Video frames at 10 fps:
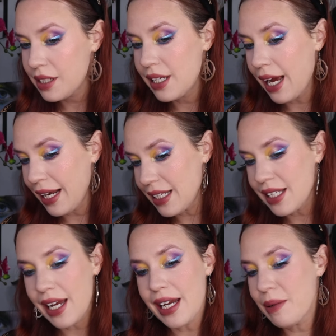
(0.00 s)
In
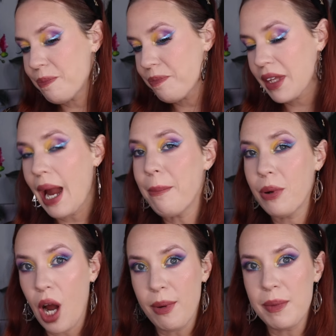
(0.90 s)
hindsight, I
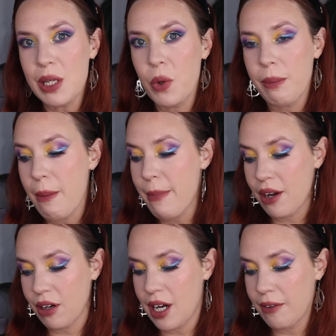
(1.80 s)
probably would have been
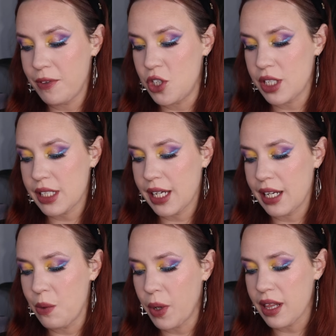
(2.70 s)
better off just
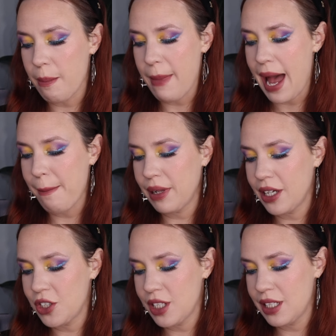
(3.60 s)
getting one of the matte
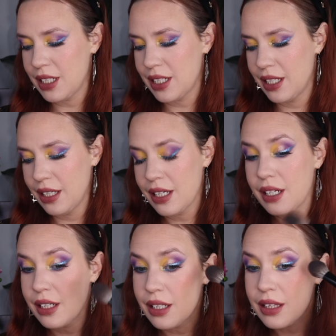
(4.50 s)
blushes
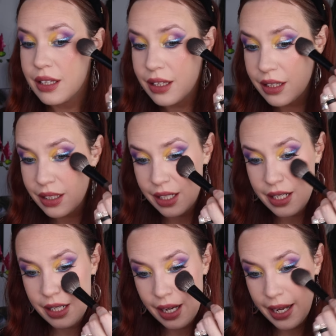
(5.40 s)
did
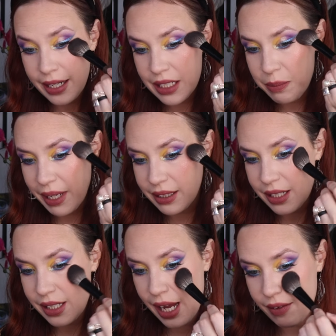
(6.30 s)
not expect
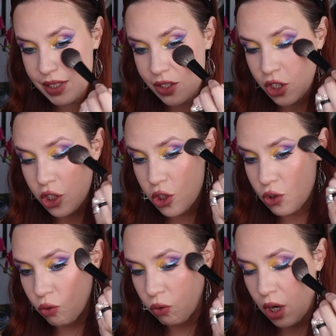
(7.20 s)
this to have such a
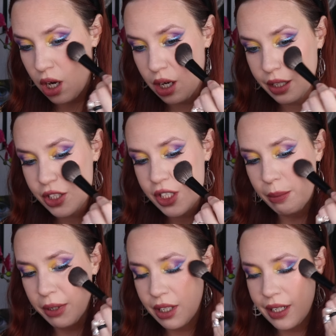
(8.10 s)
strong
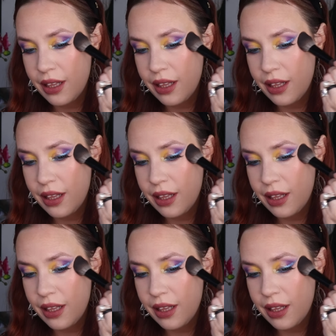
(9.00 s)
shimmer.